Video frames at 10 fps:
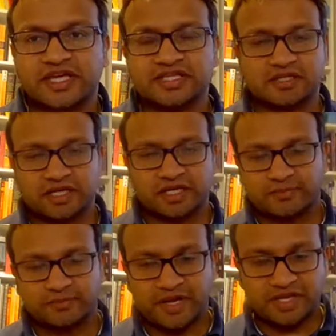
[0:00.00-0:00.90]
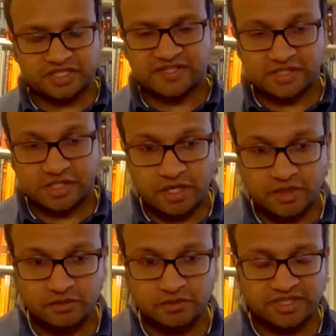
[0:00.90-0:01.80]
things like patient lives
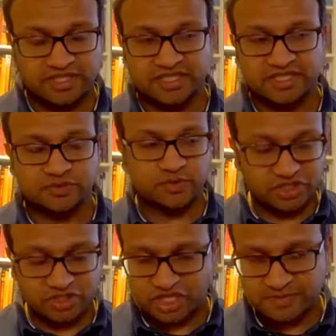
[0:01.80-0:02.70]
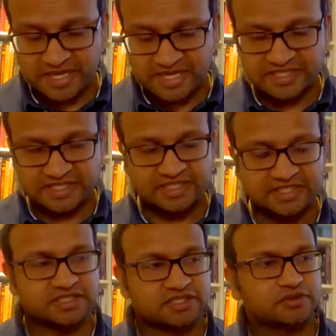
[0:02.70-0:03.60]
alone, is wheelchair
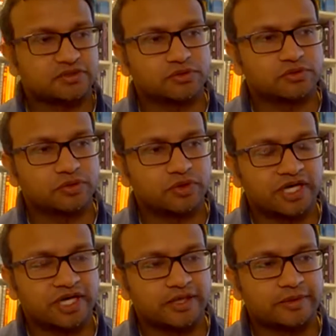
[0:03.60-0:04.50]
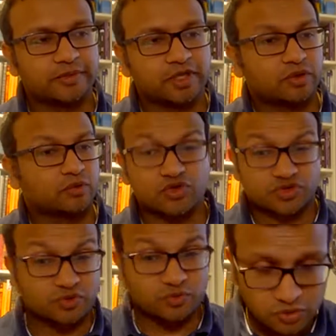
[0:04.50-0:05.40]
dependent, or
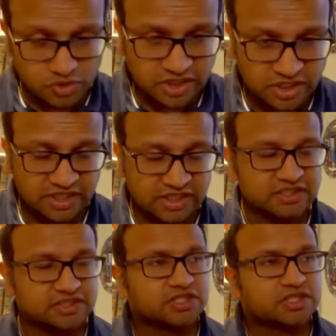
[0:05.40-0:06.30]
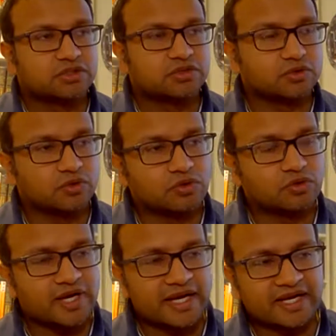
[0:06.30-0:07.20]
walks with a walker,
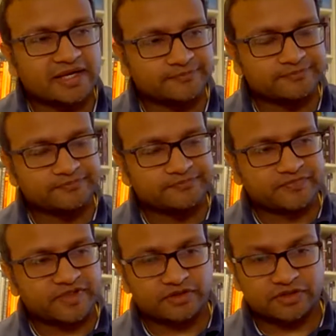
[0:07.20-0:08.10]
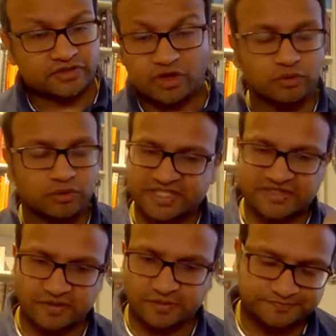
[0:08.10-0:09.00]
or there are a whole
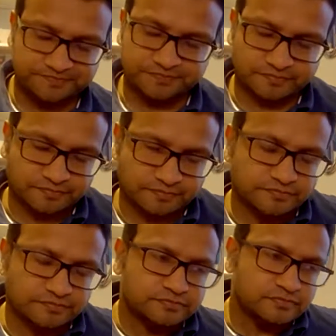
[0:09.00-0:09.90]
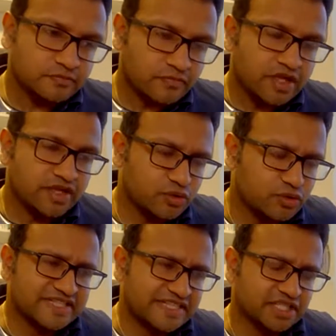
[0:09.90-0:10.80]
list of them. They're
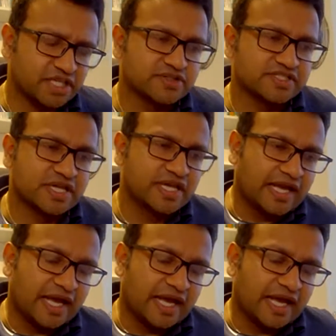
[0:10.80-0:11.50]
called Z codes.